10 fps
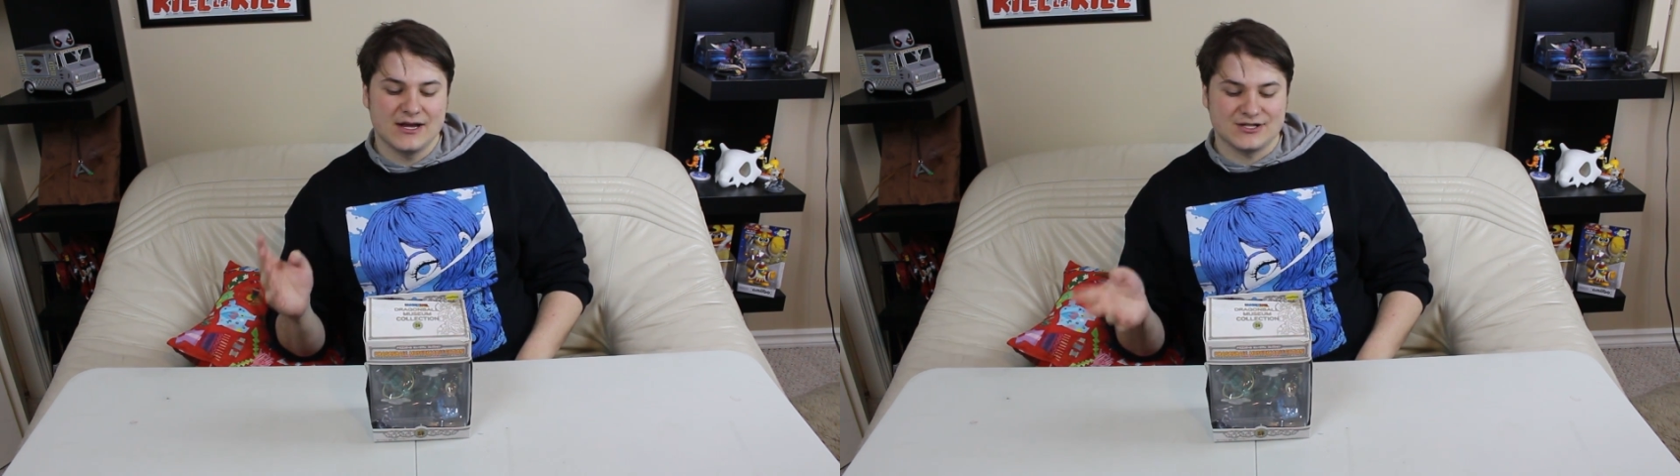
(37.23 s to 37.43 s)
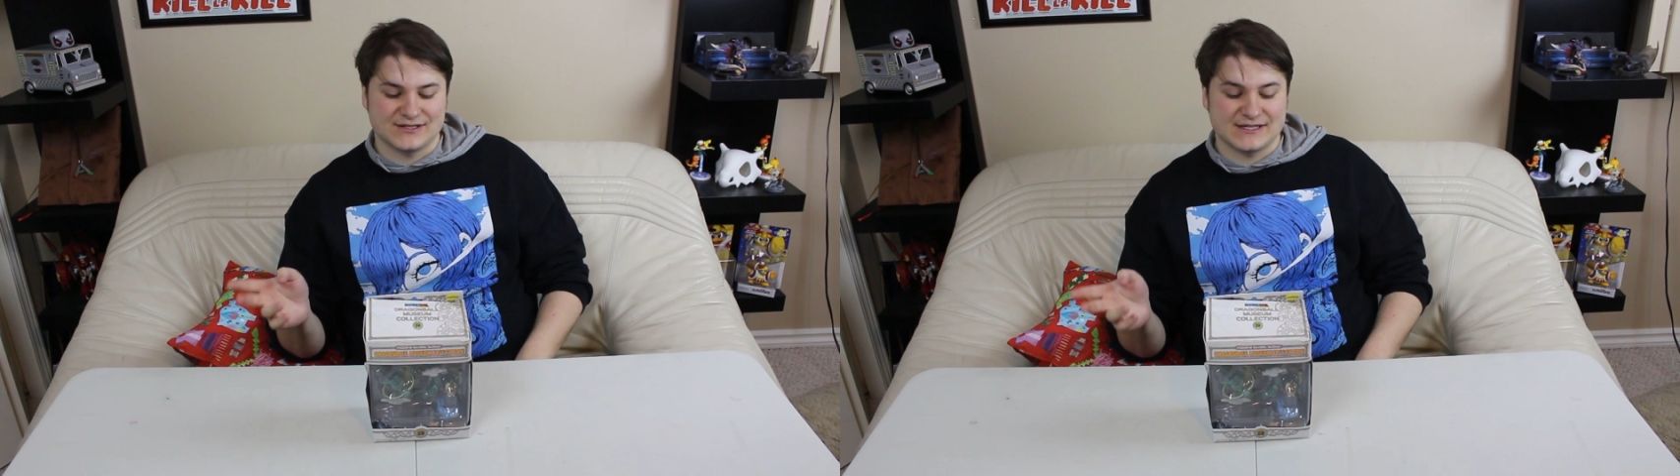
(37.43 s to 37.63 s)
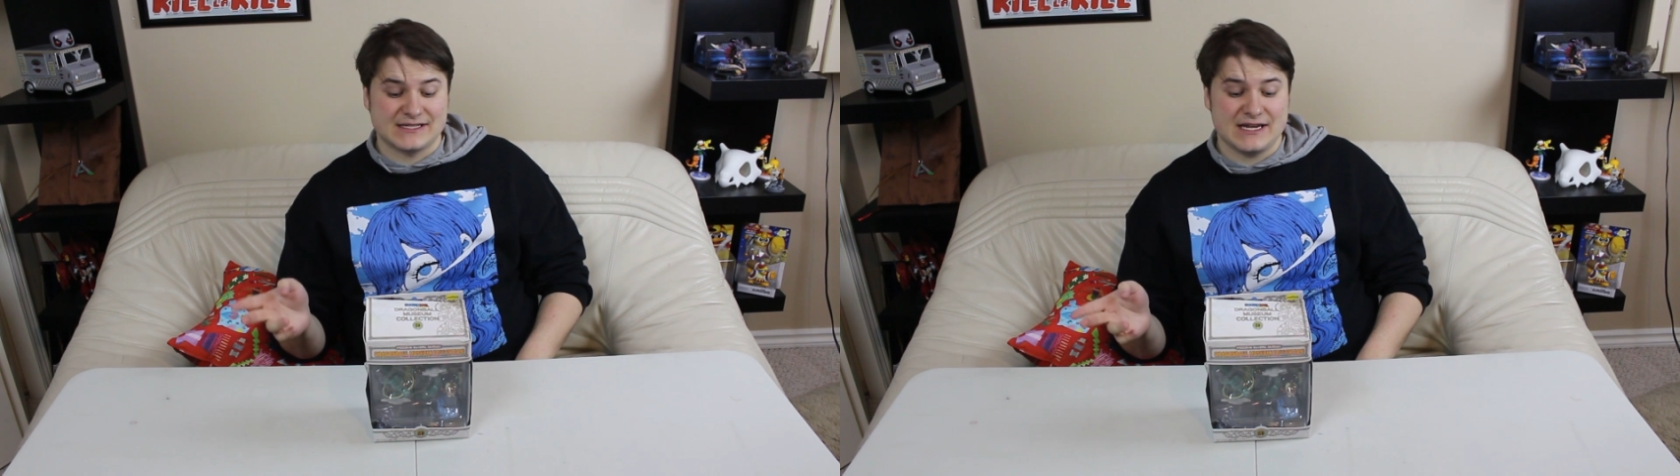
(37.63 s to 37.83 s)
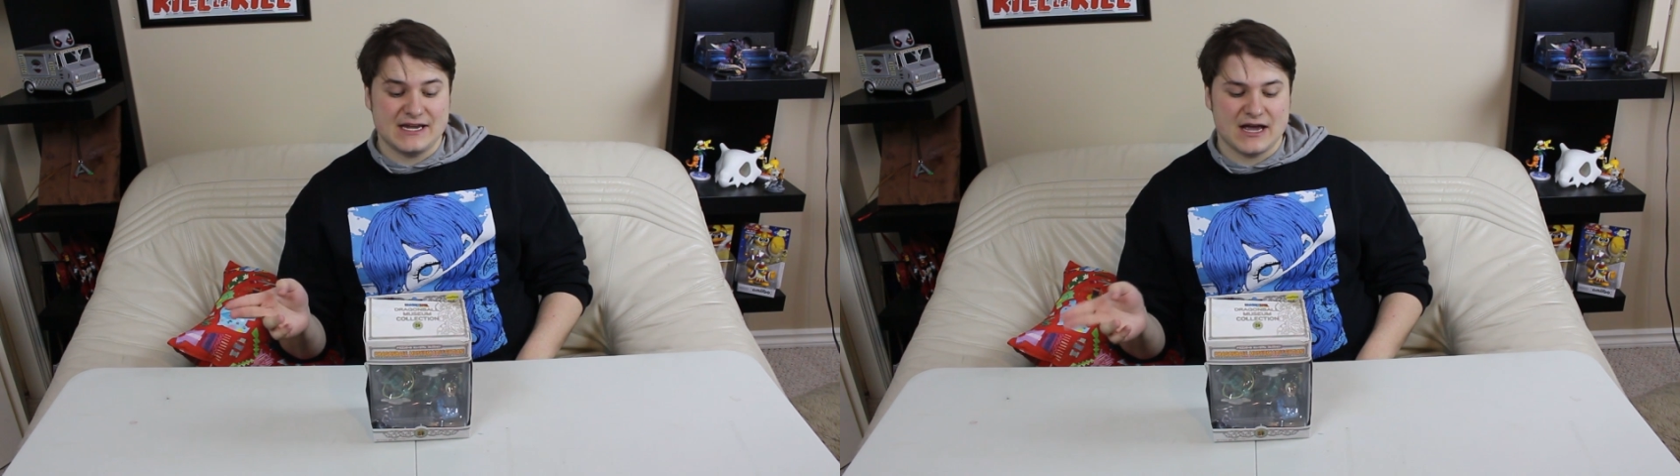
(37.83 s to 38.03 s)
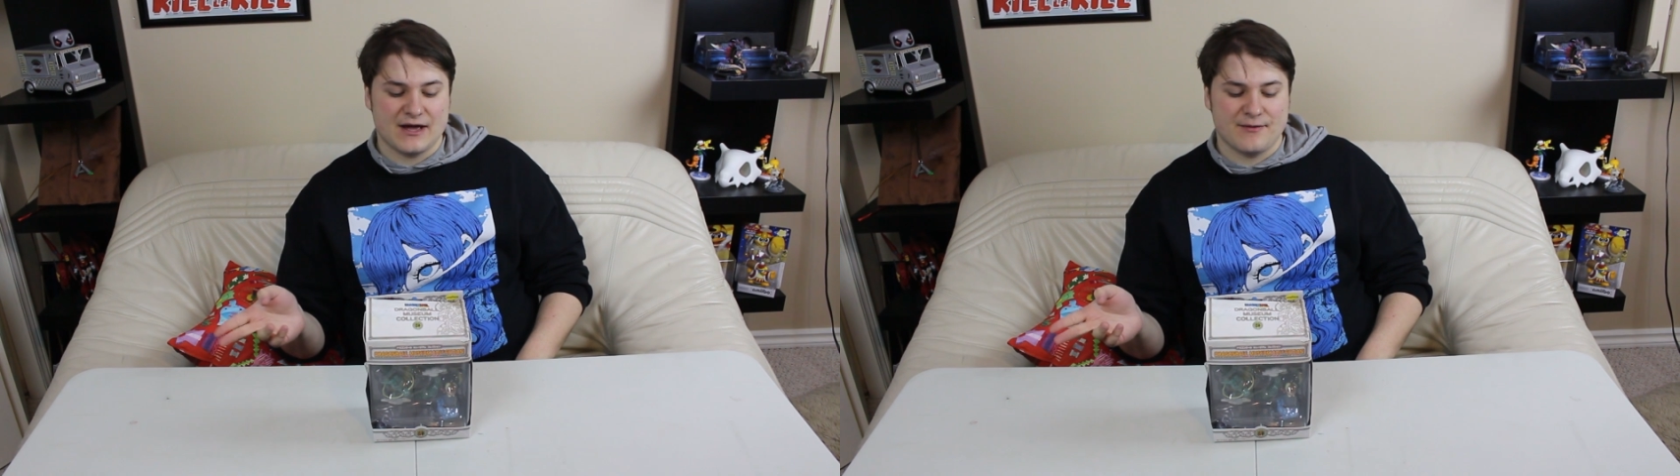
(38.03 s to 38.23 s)
just to
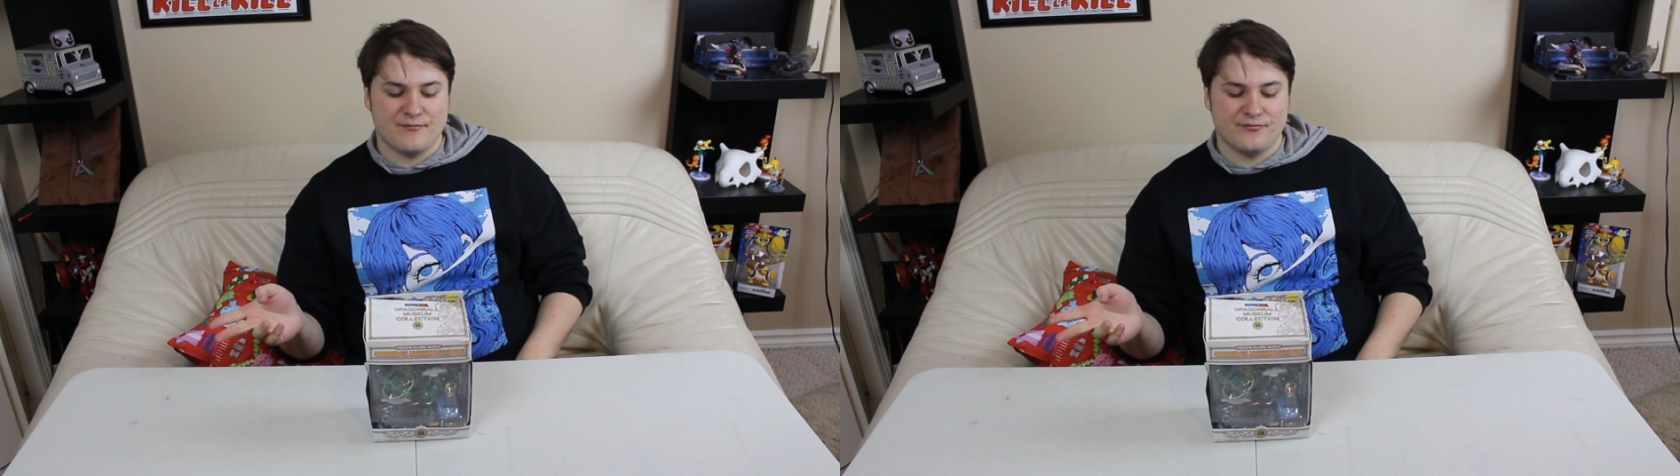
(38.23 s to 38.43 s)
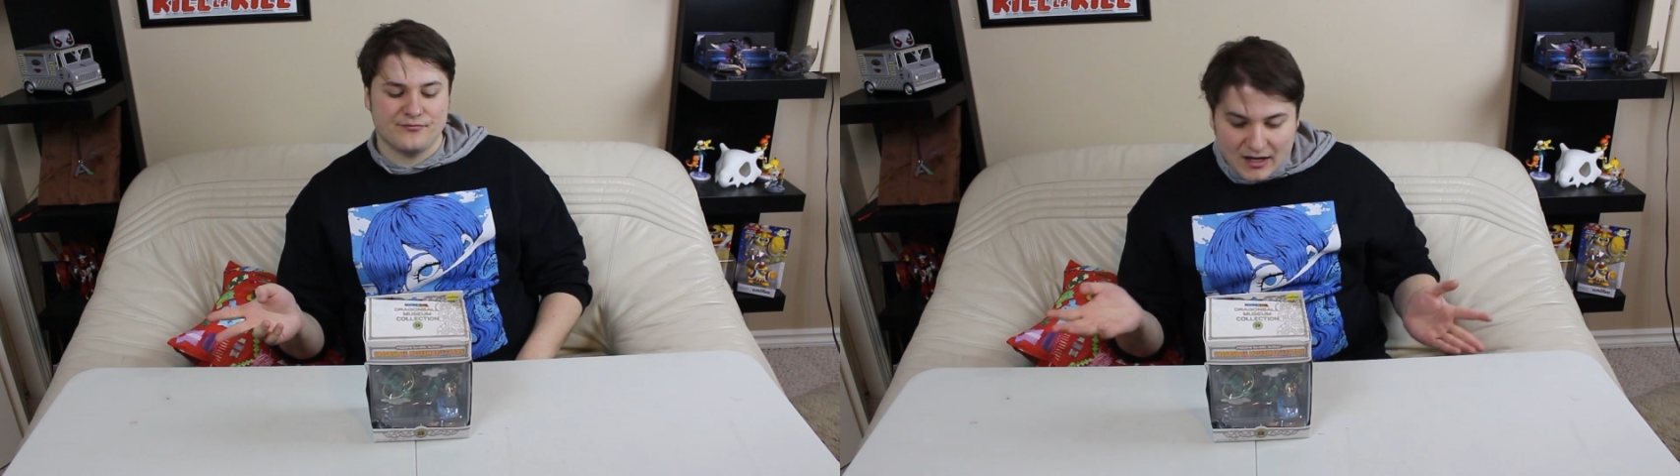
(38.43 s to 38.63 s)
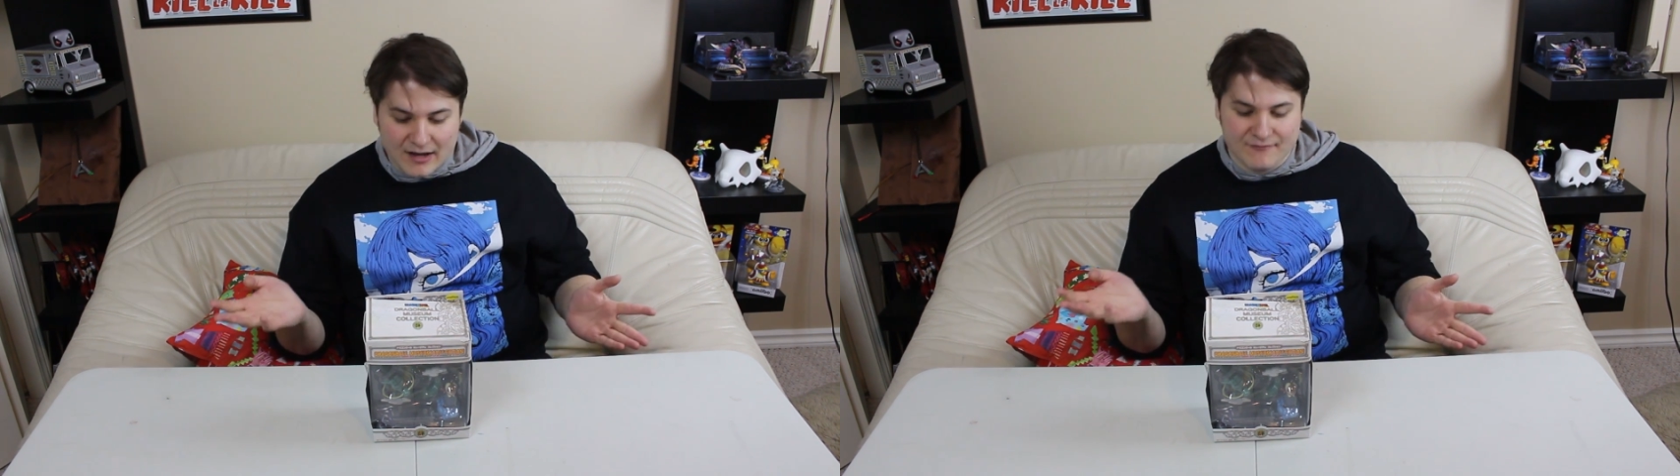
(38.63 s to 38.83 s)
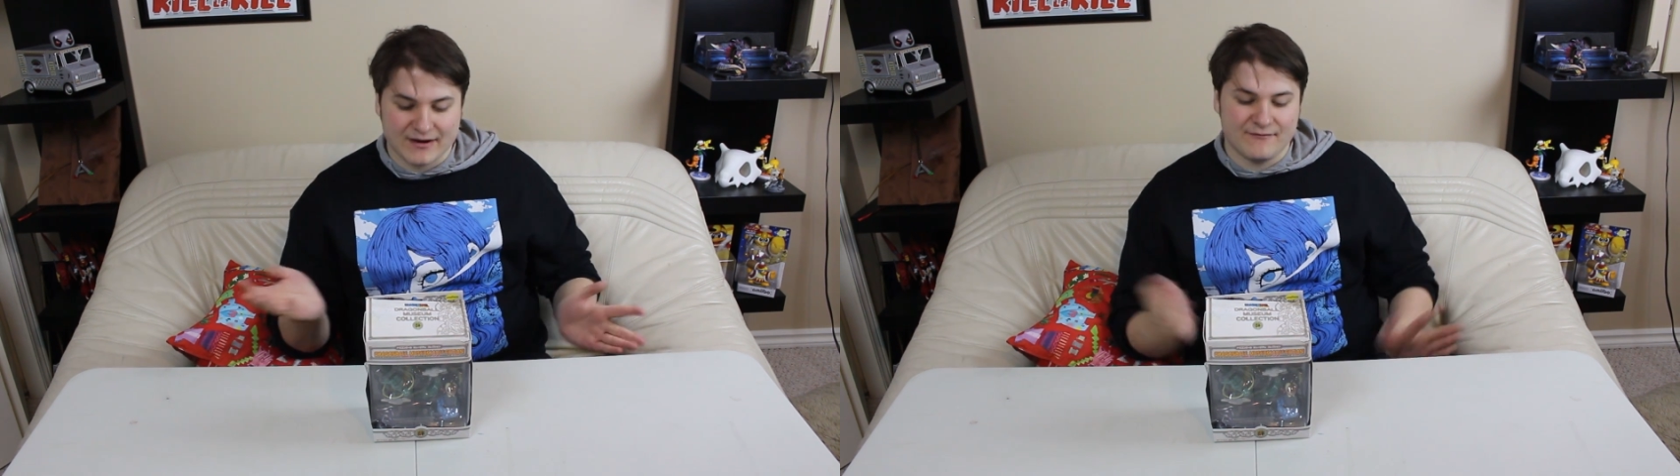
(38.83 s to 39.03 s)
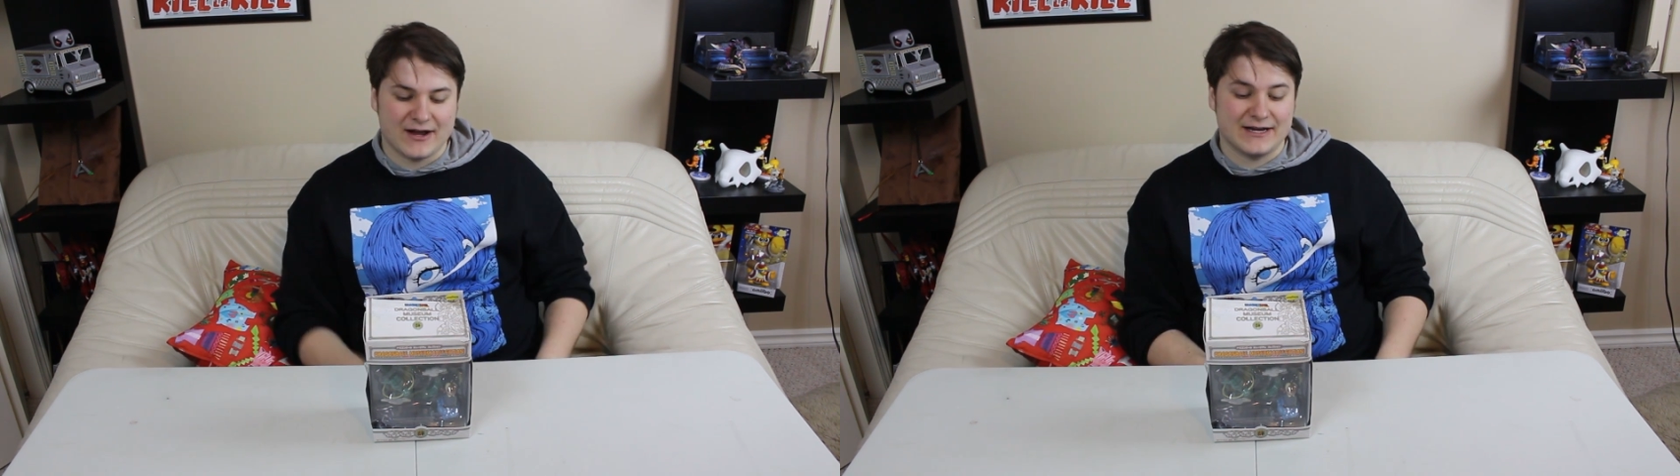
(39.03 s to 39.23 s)
see if I
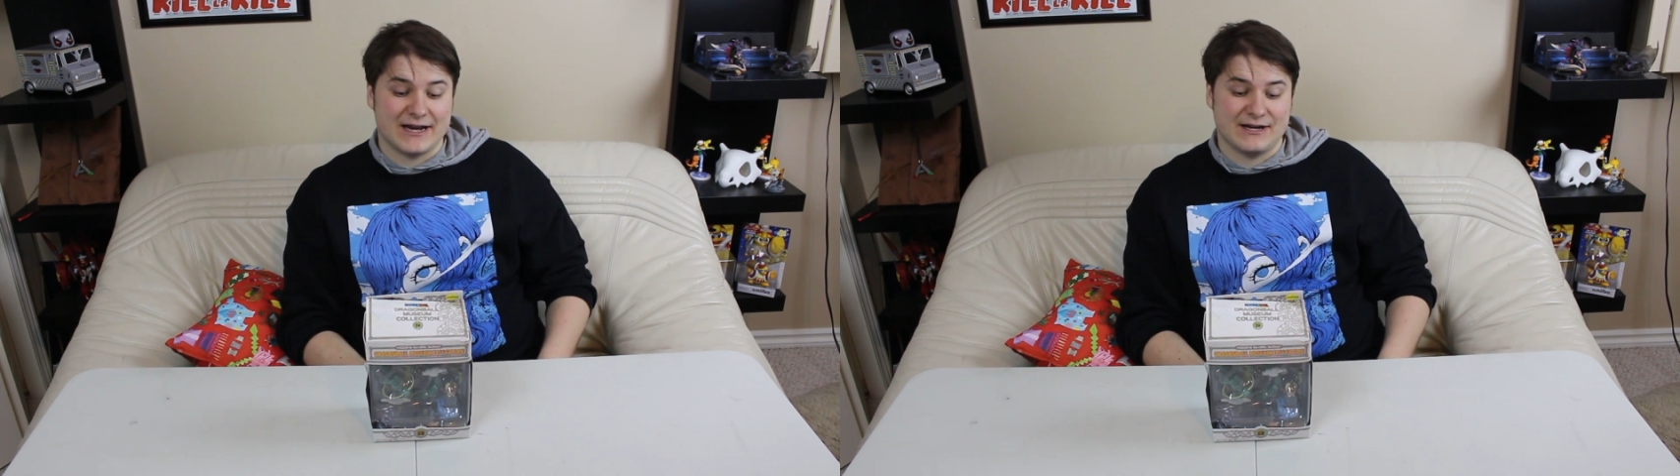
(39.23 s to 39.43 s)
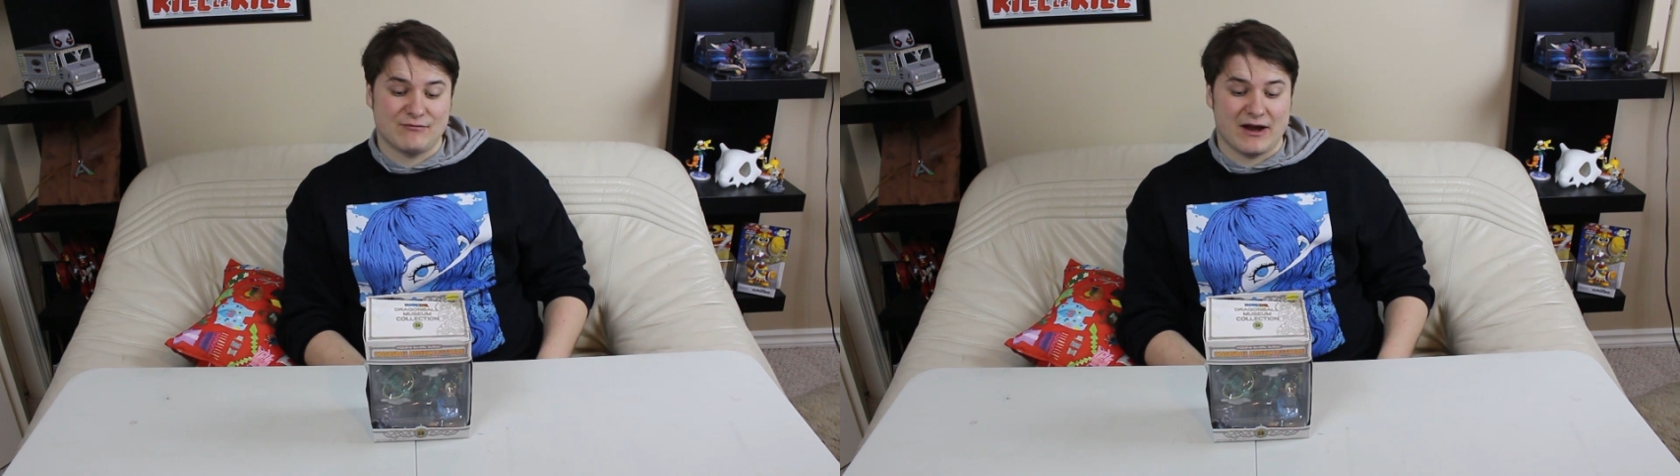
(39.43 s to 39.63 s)
could find it